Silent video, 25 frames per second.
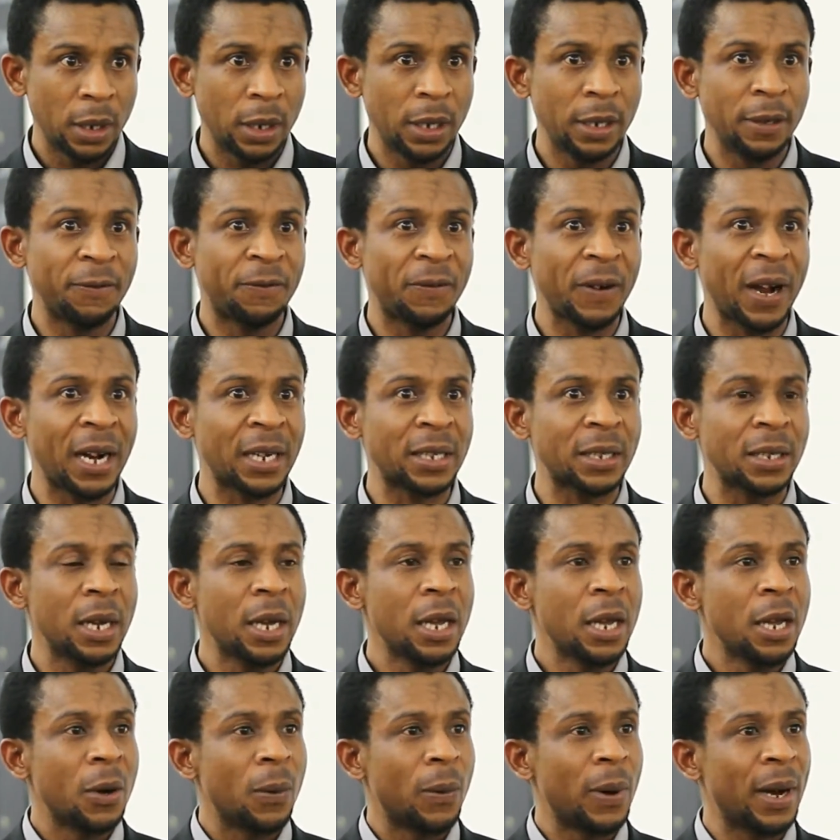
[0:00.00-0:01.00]
In
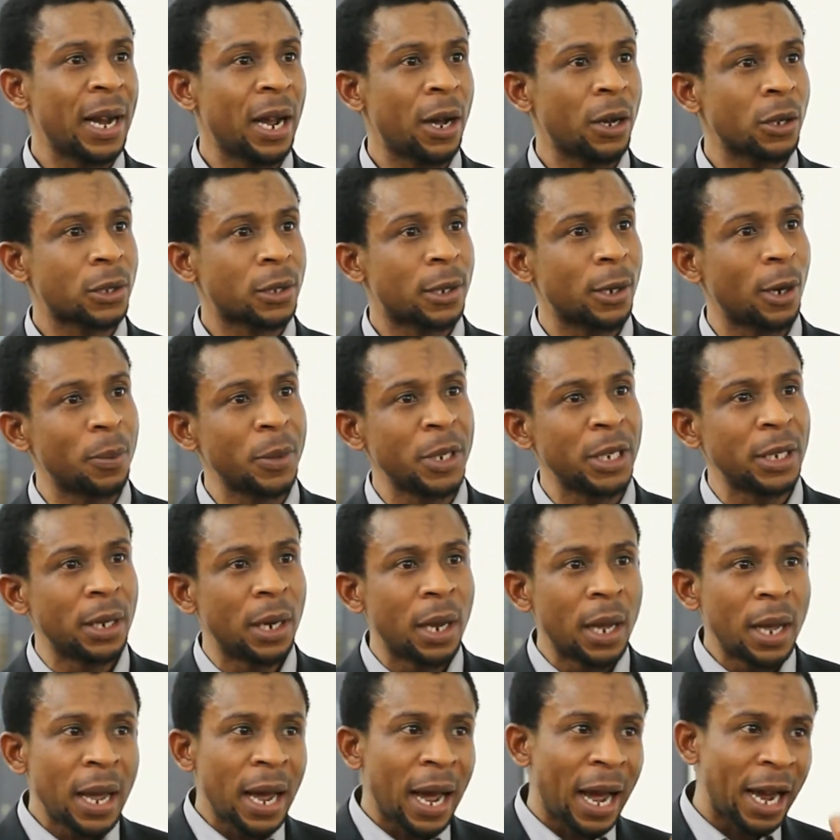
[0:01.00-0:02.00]
fact, when I was
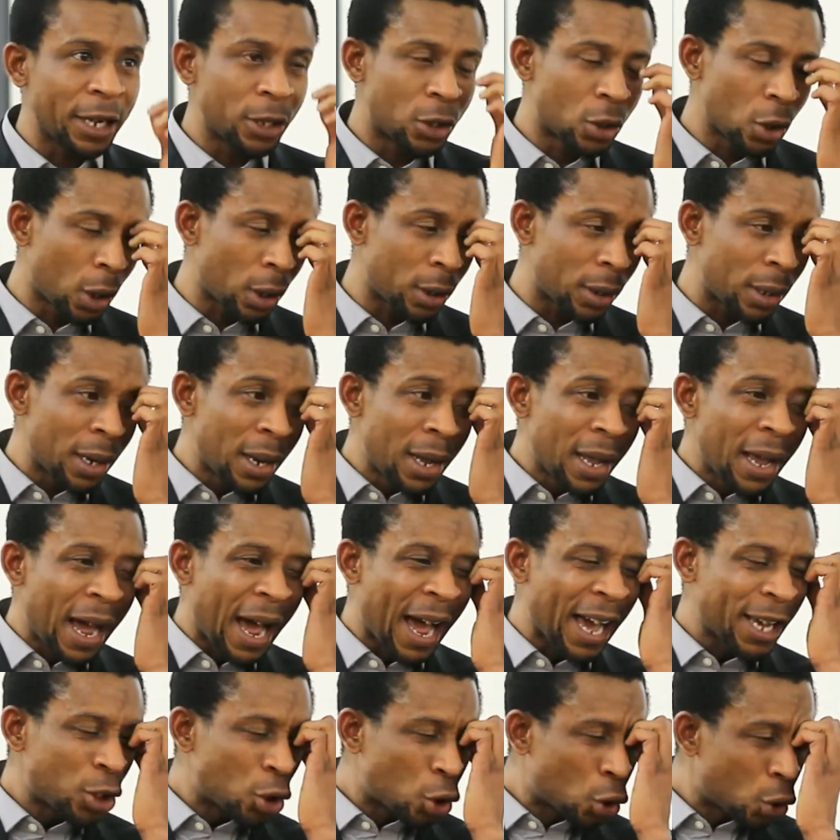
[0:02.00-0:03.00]
coming, I thought
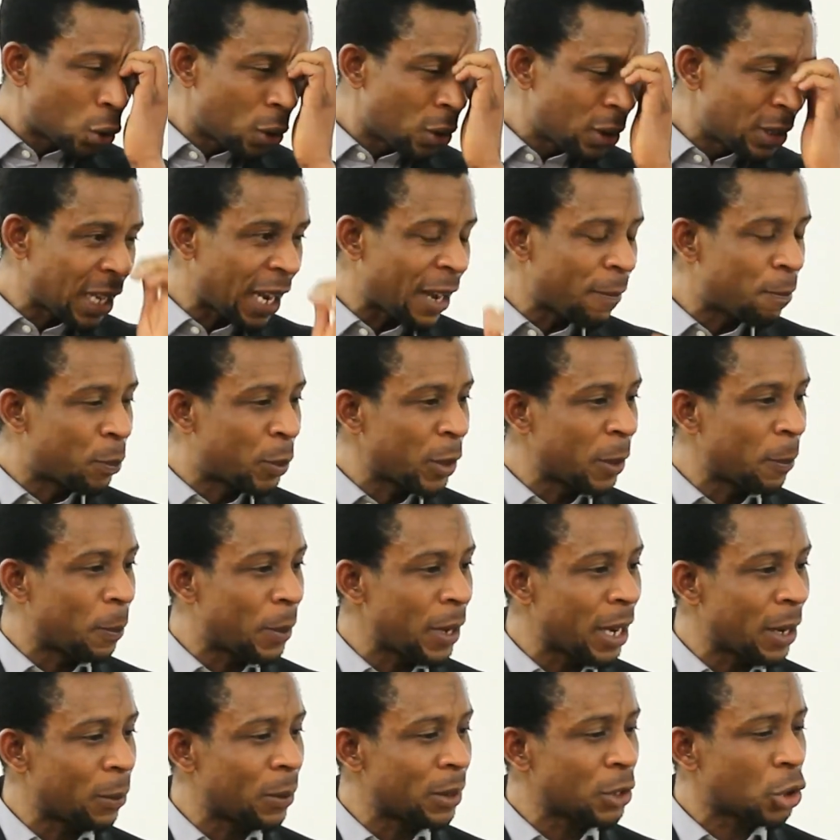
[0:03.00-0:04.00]
I shouldn't have
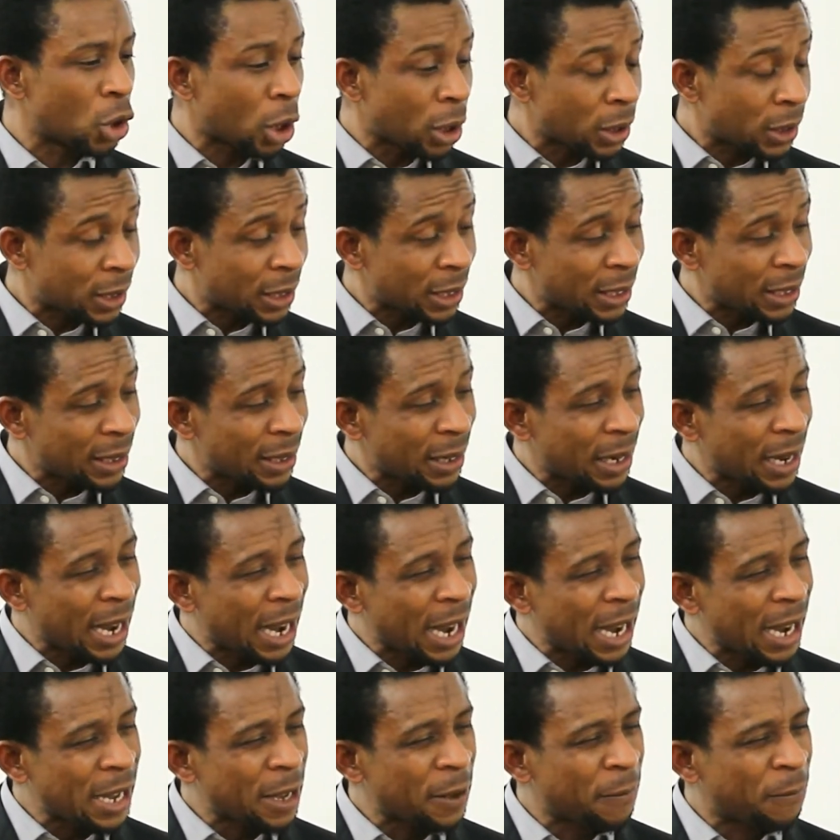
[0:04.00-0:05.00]
prepared. Just
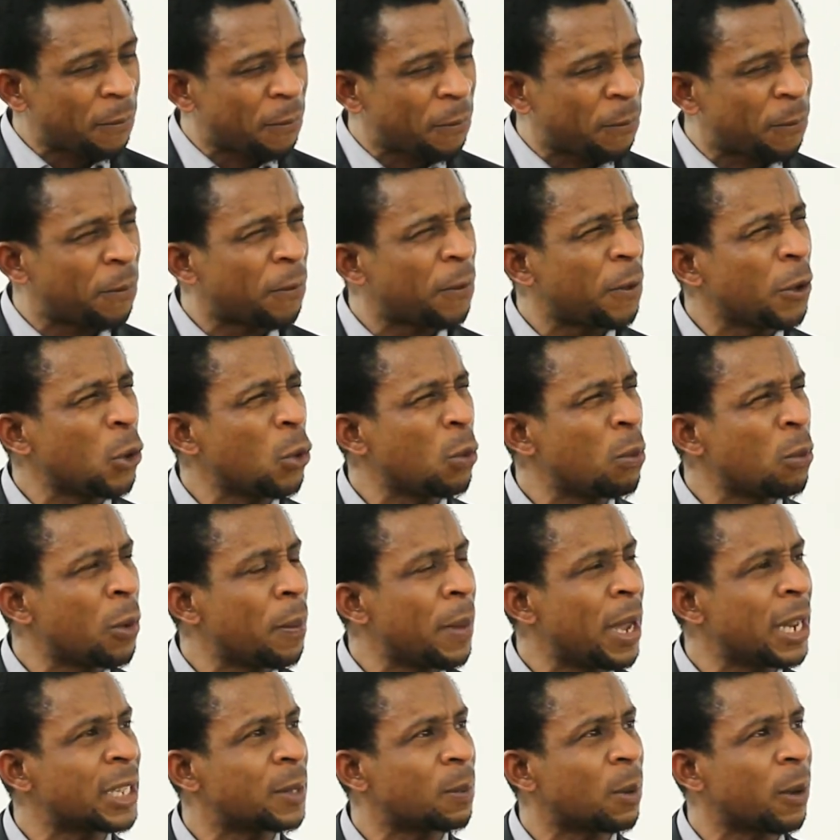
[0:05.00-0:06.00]
a few
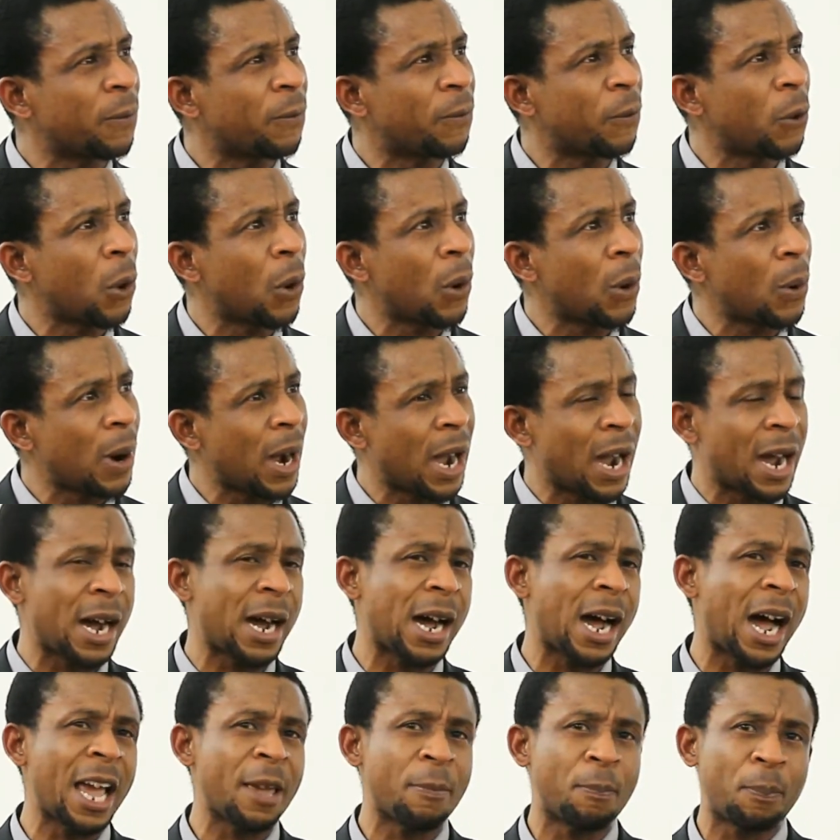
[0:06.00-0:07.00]
moments before
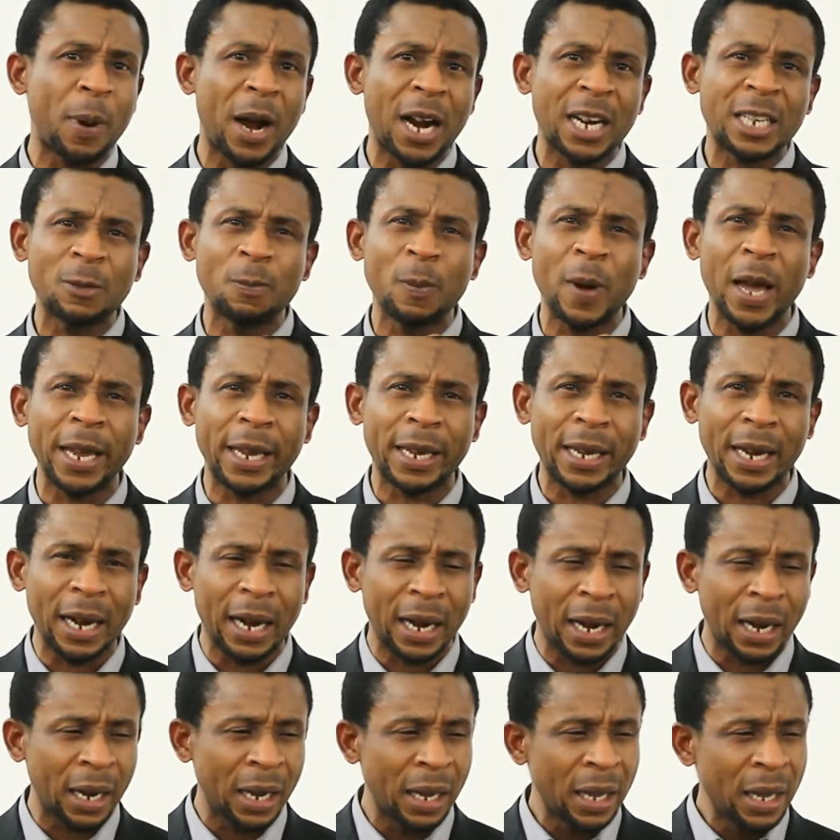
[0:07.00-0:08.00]
I parked my
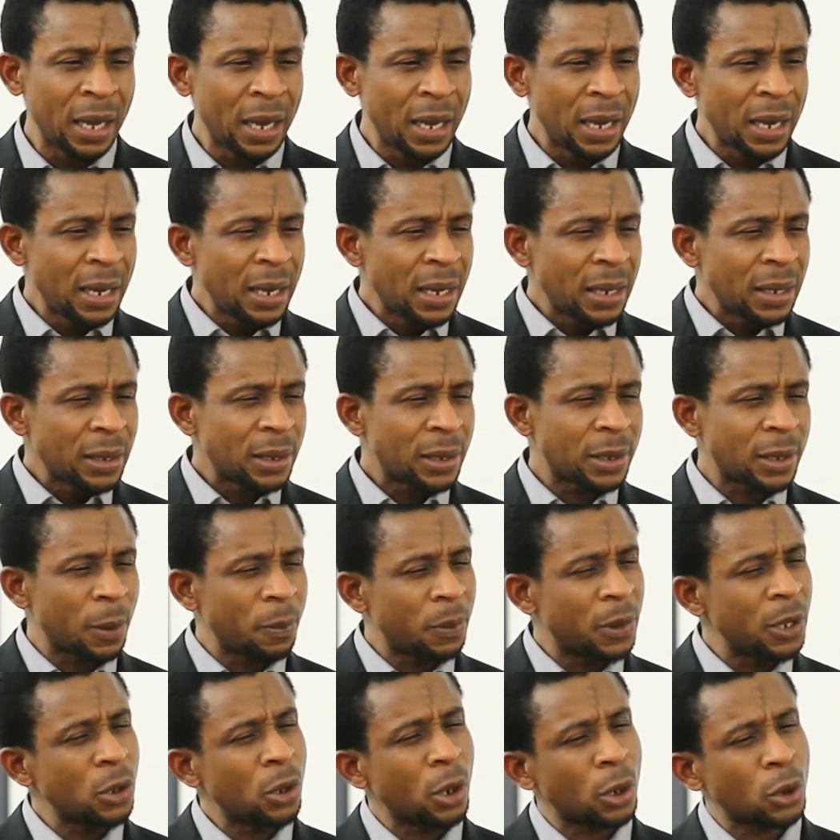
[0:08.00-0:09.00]
car,
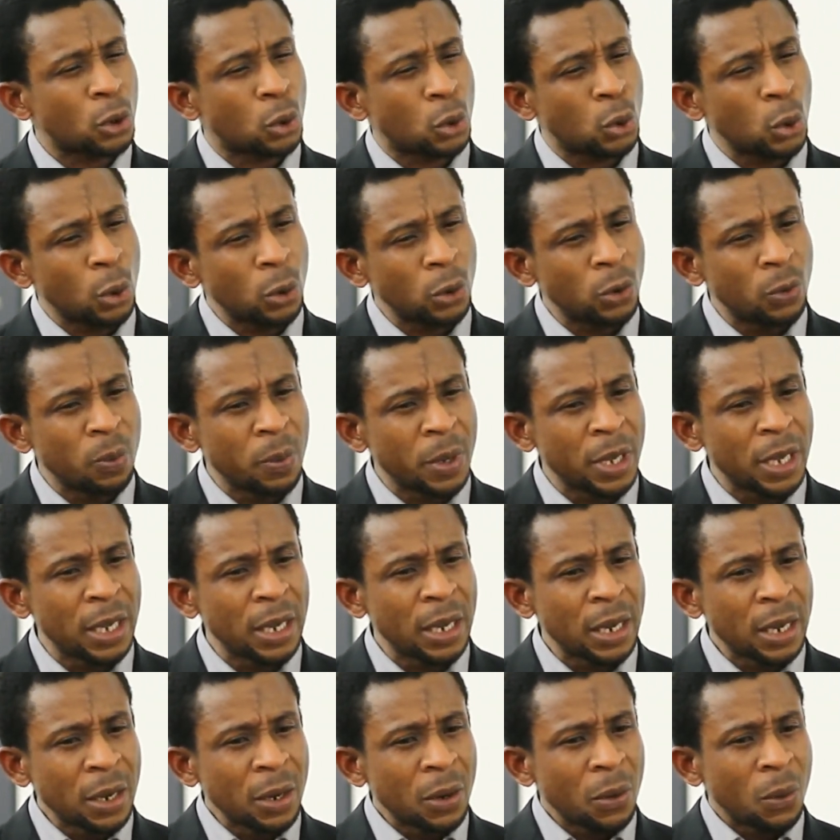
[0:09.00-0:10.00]
something just told
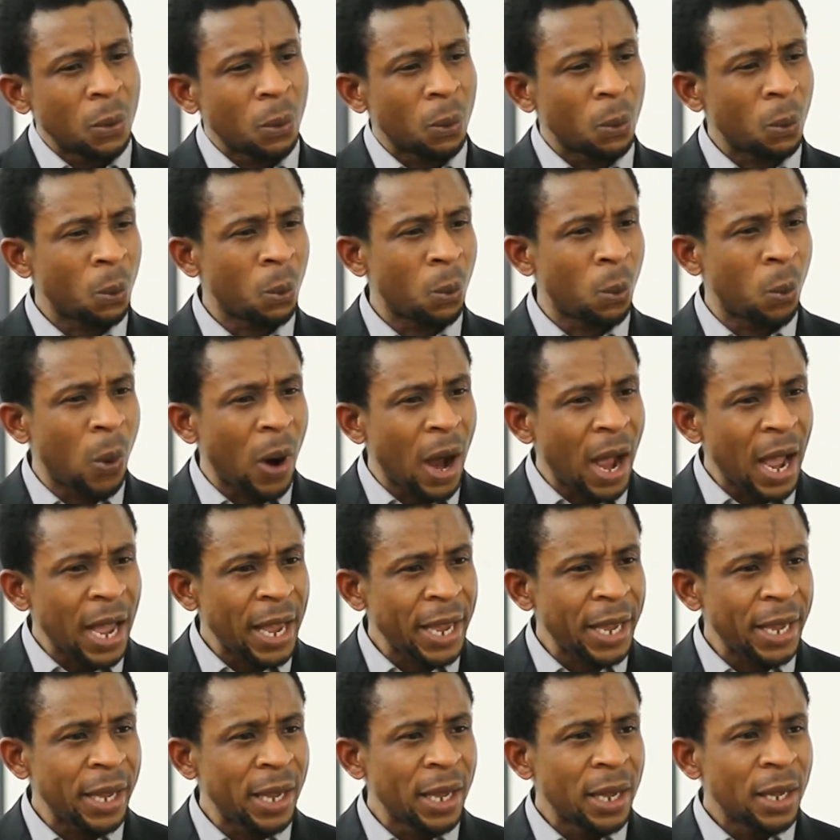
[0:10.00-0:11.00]
me
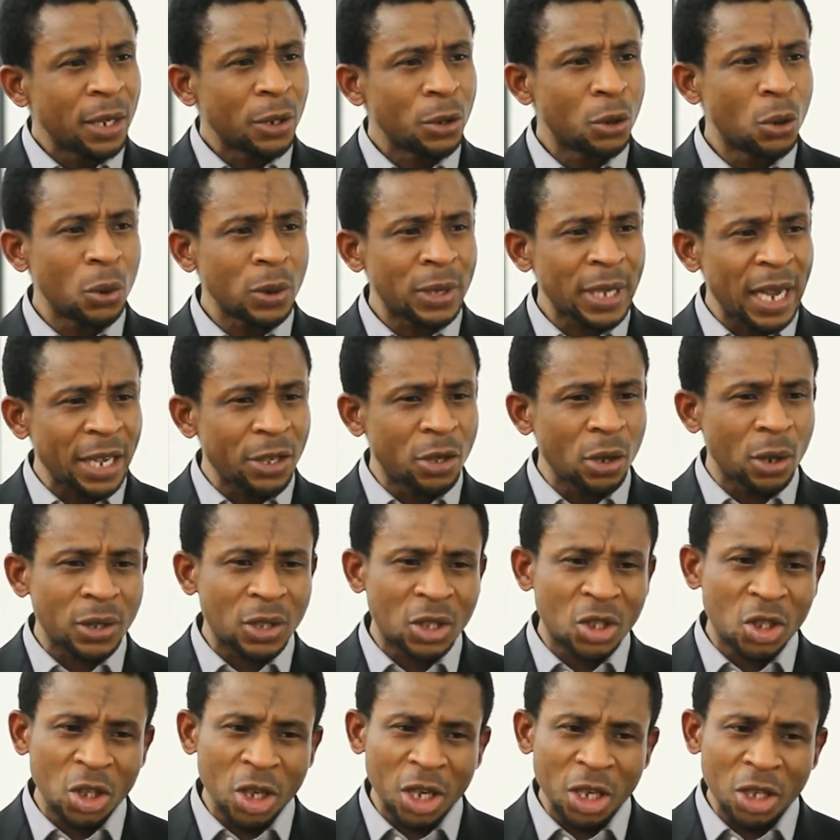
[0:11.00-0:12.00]
why don't I
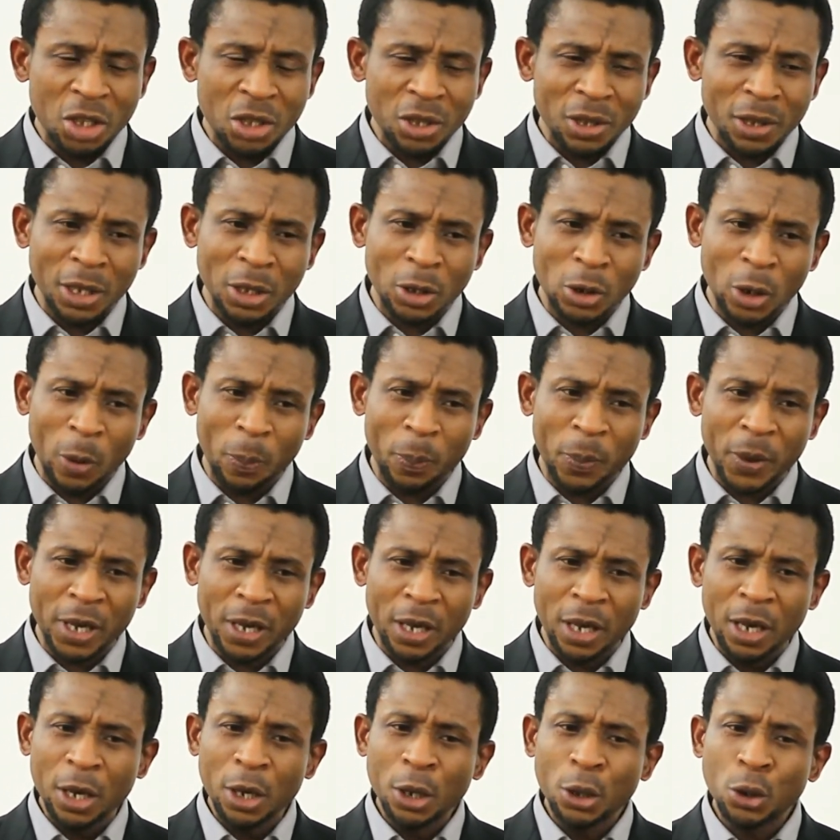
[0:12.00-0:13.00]
just change the topic
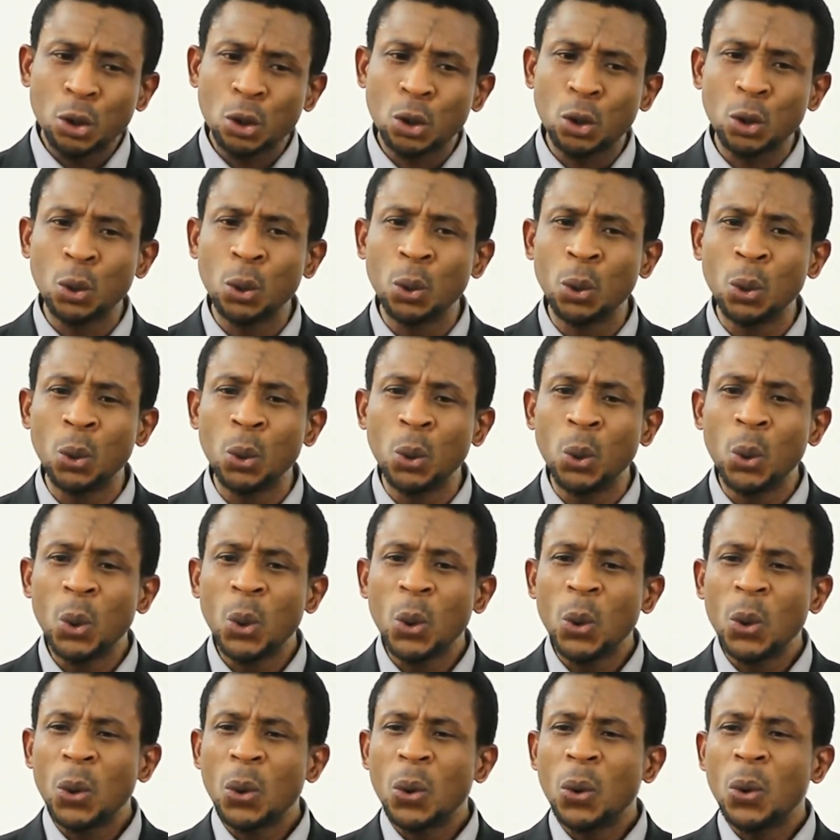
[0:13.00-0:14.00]

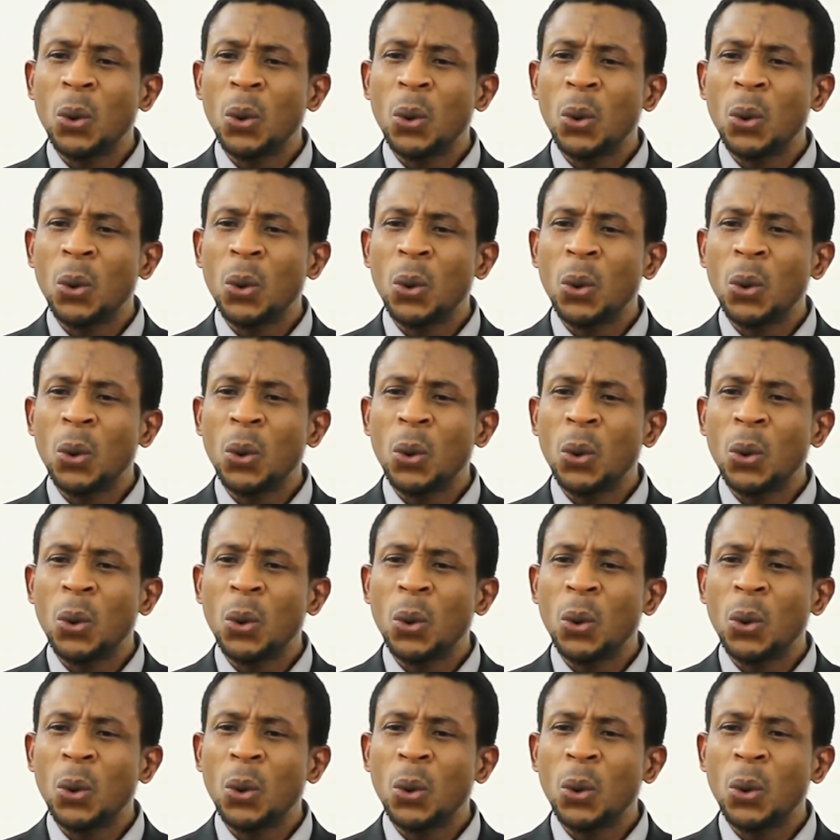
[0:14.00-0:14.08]
to